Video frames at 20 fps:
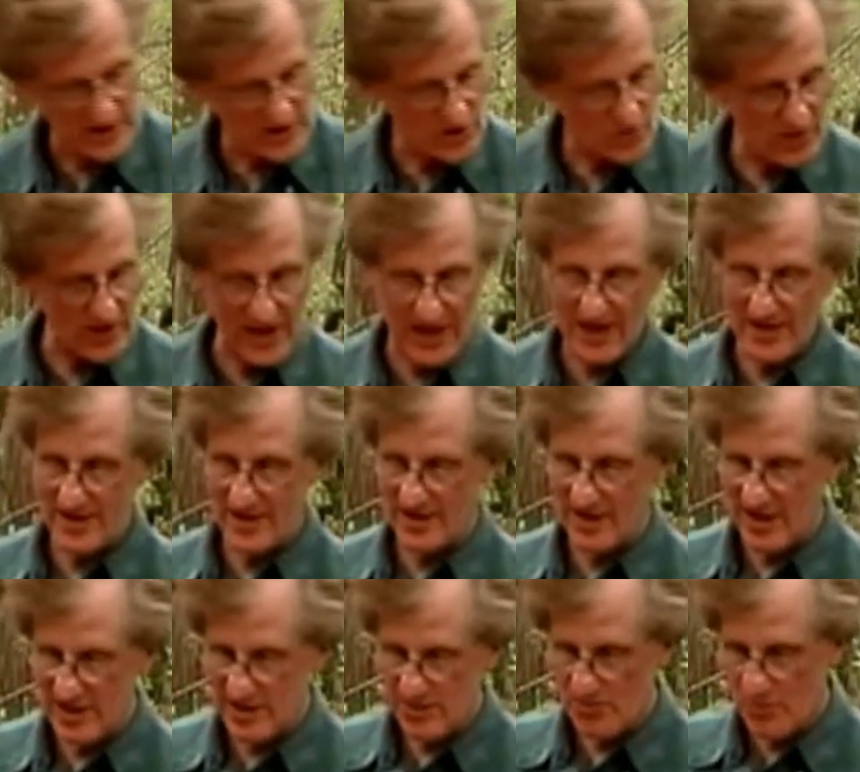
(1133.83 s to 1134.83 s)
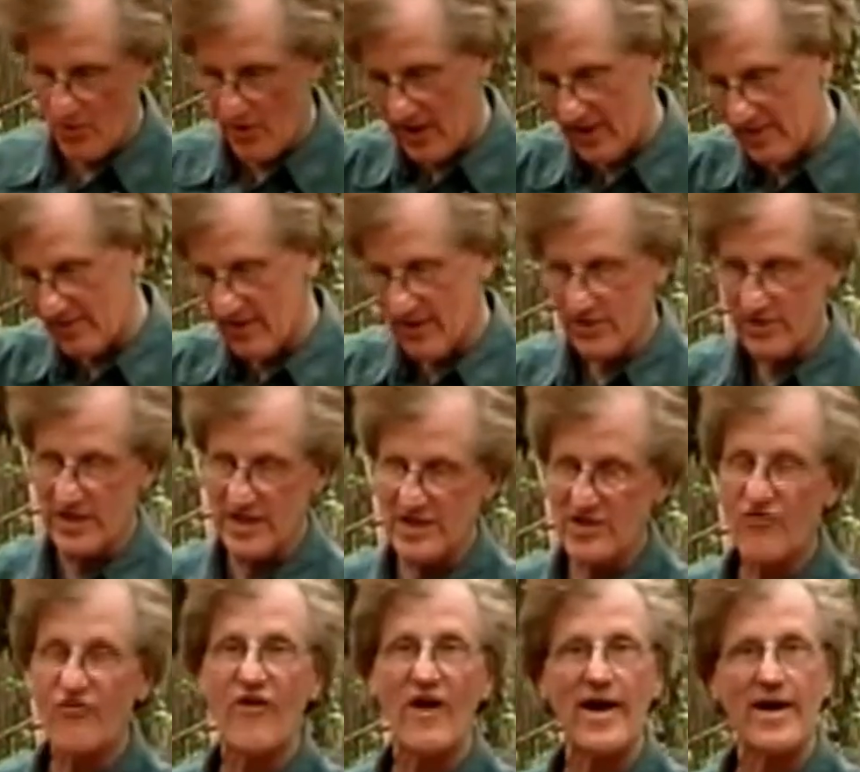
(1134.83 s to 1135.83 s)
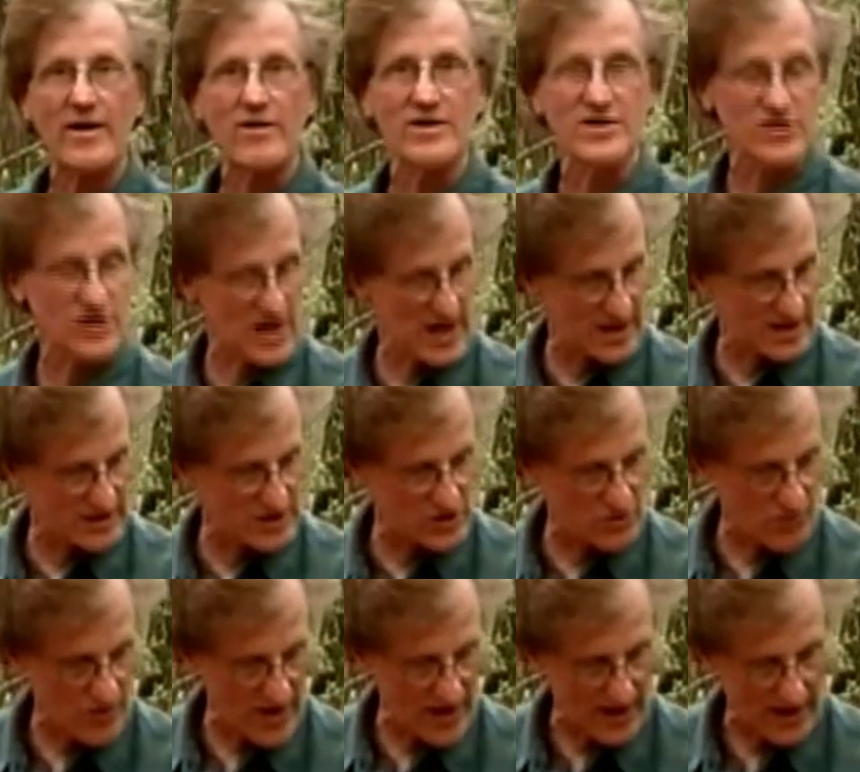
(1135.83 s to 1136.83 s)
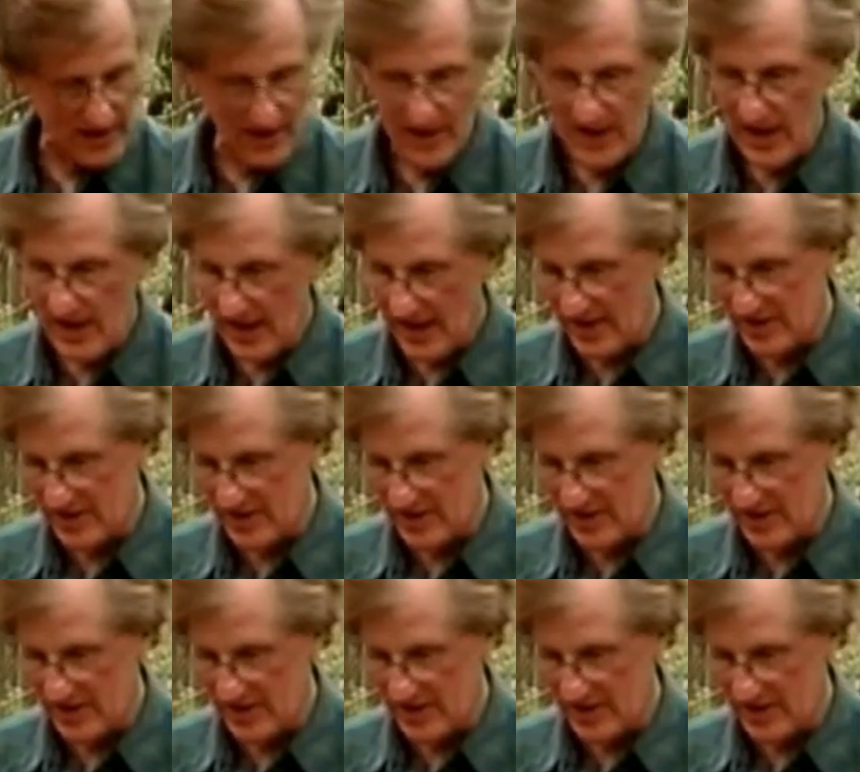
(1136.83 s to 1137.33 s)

we get to this point, this fire is on its way. It's